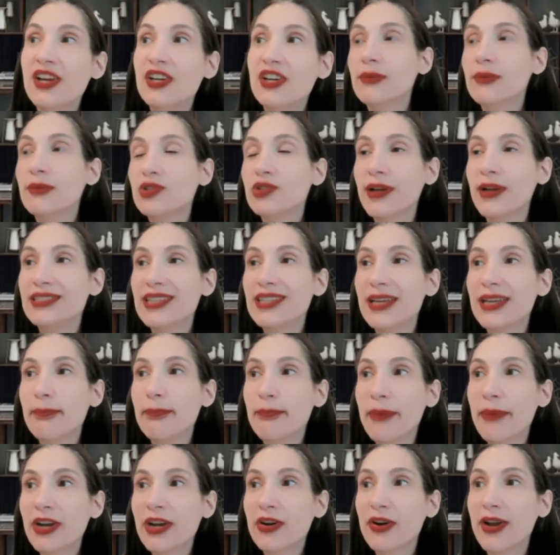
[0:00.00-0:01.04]
I'm trying to get
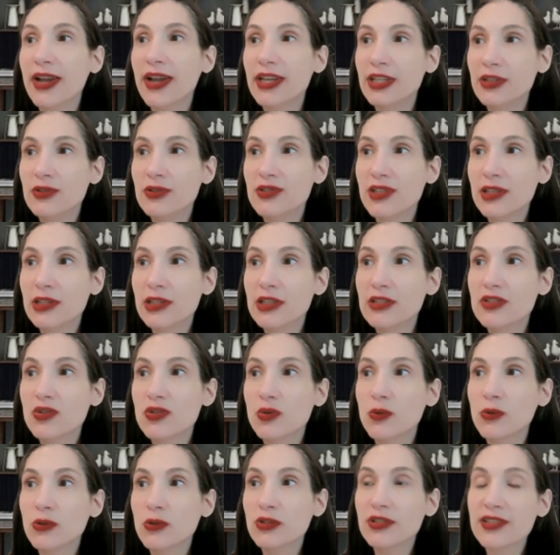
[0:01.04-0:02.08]
better at using these
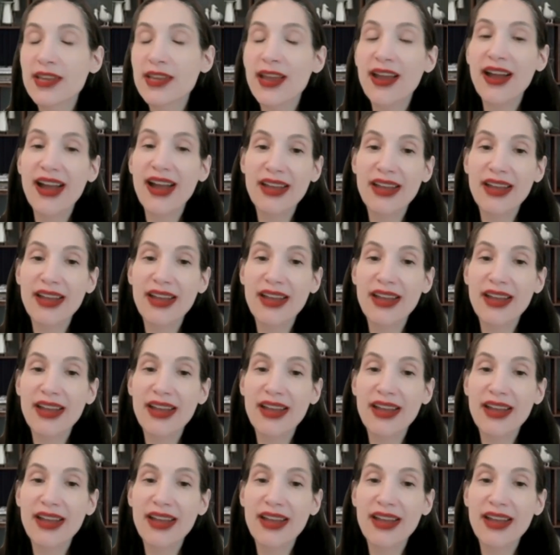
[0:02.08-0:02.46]
tools.